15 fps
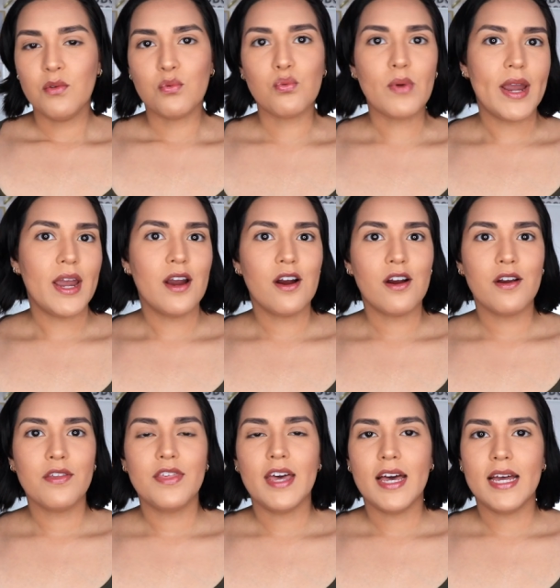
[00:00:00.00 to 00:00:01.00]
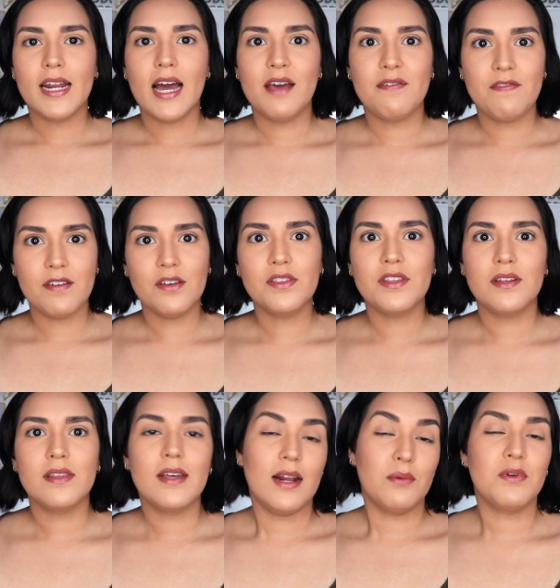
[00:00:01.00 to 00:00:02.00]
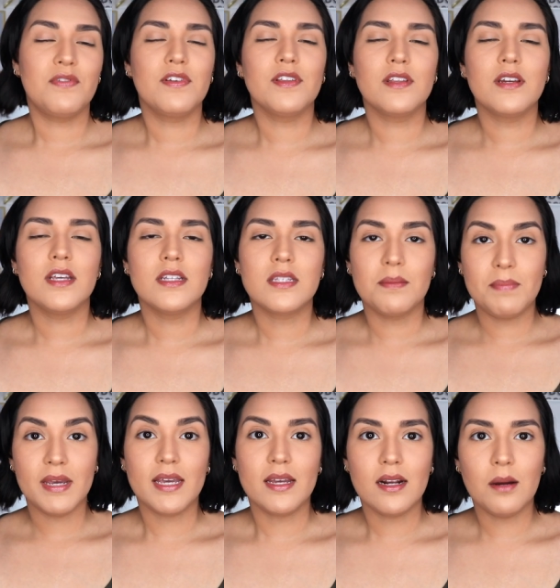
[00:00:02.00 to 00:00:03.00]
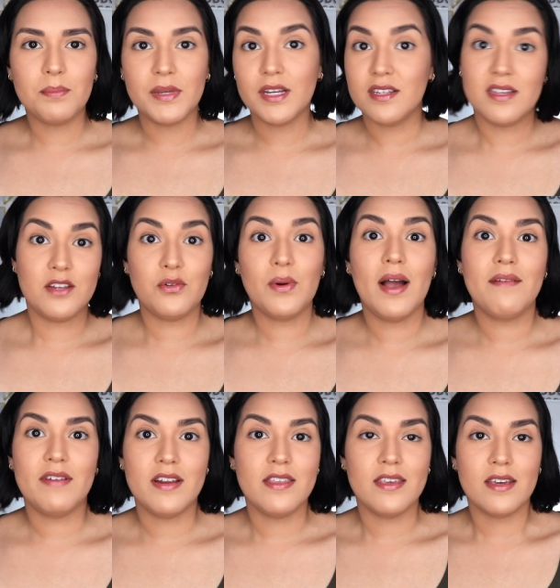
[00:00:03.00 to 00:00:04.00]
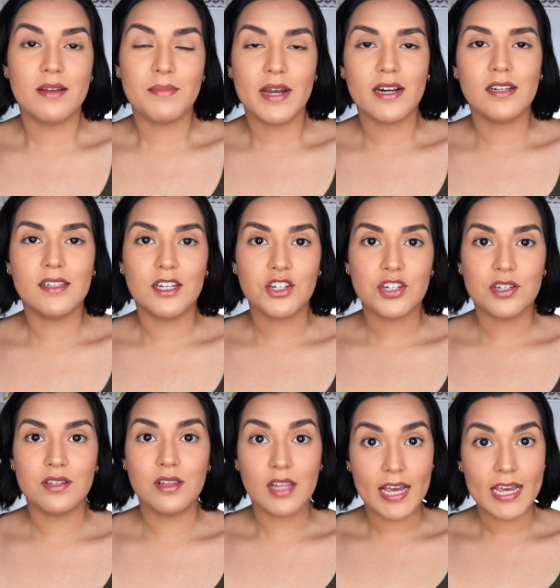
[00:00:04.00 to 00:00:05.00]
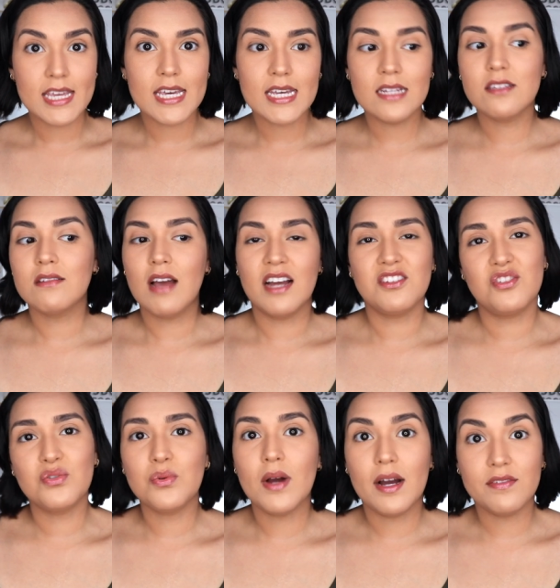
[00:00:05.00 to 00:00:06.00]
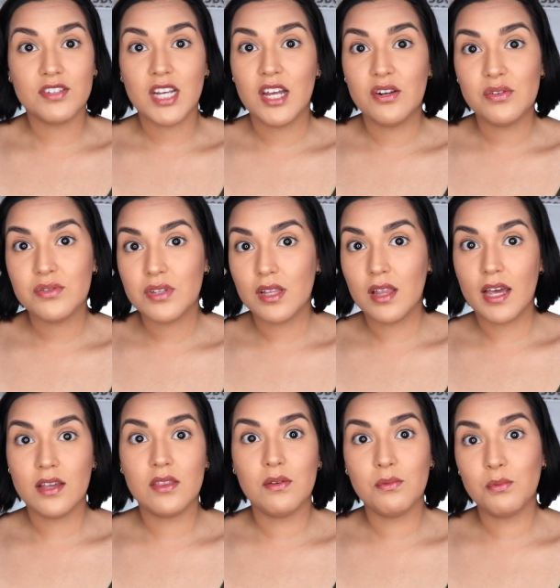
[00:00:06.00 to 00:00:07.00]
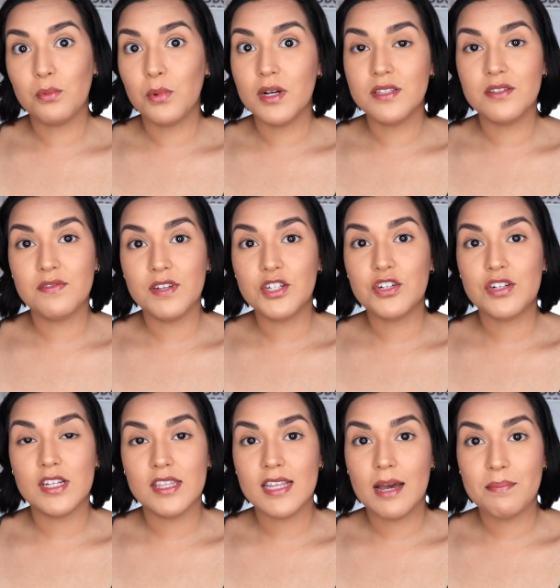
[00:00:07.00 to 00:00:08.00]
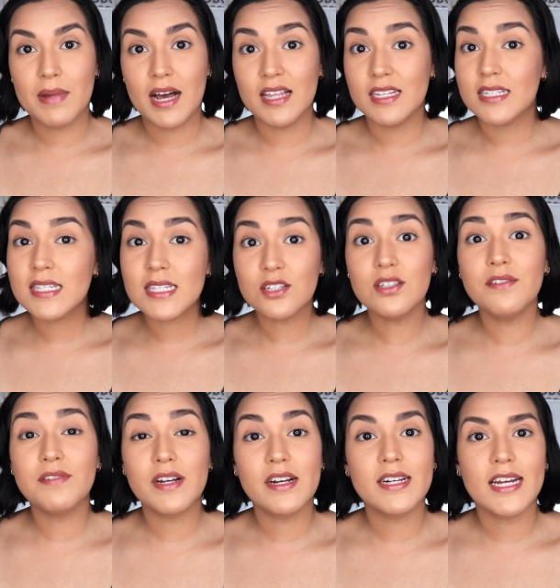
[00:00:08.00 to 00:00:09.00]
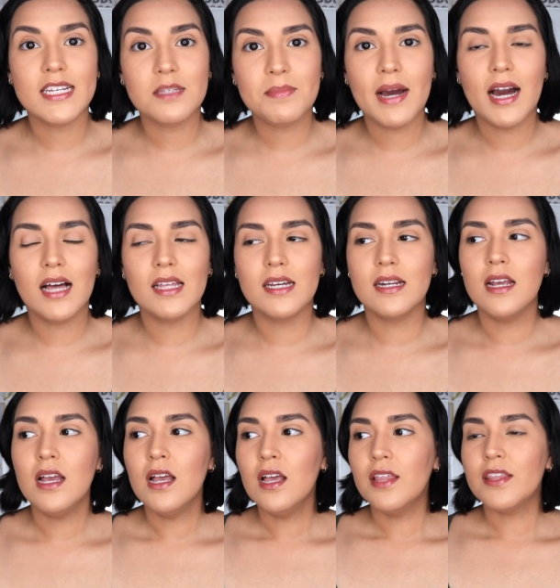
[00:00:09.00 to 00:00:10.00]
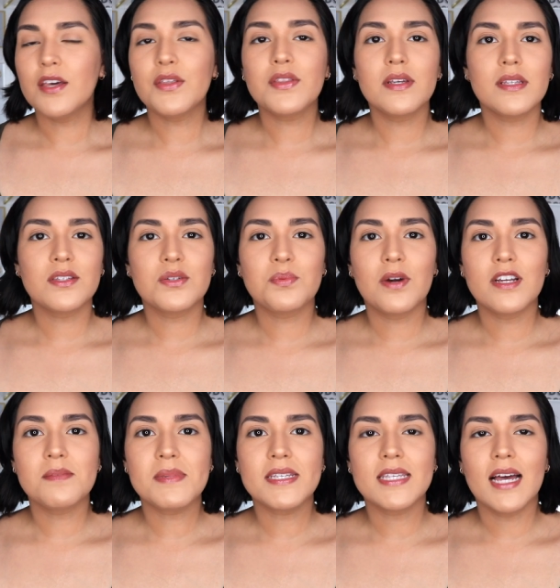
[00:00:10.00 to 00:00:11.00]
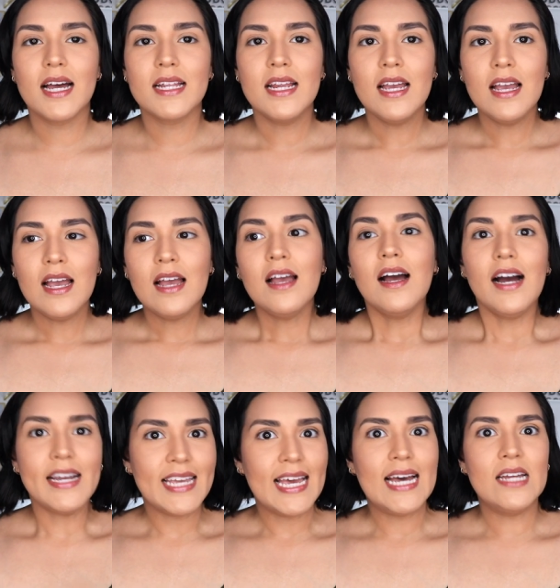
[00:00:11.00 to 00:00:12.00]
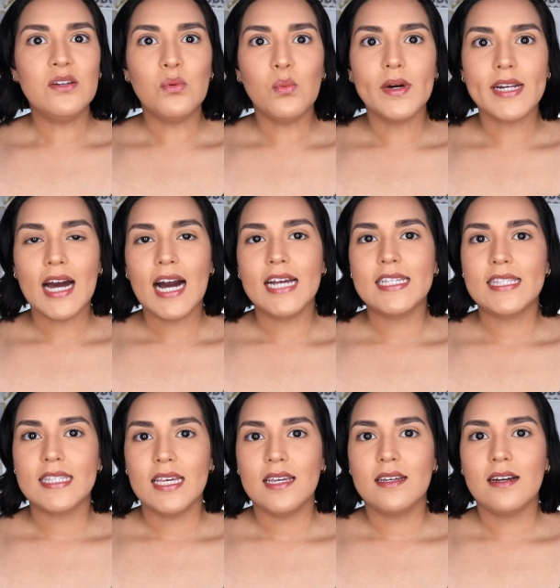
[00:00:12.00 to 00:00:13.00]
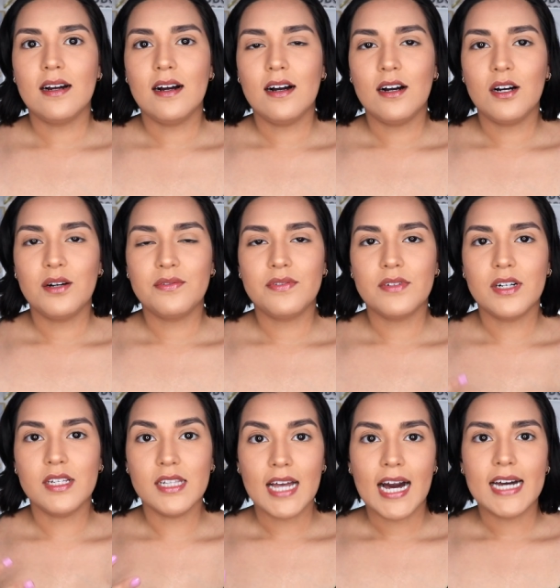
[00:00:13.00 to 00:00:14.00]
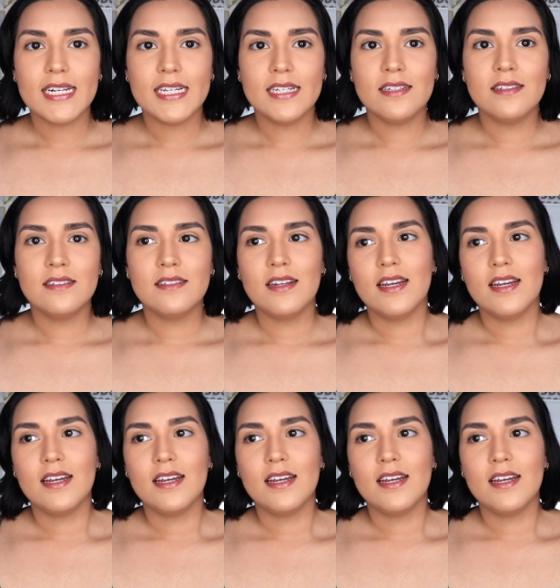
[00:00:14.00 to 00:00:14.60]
rare that I feel that, that I would feel the need to pick it up because I don't have anything in my collection like it. I do have shadows like the ones featured in that palette. It's still a very nice palette. The other thing that surprised me is that again when i think of aladdin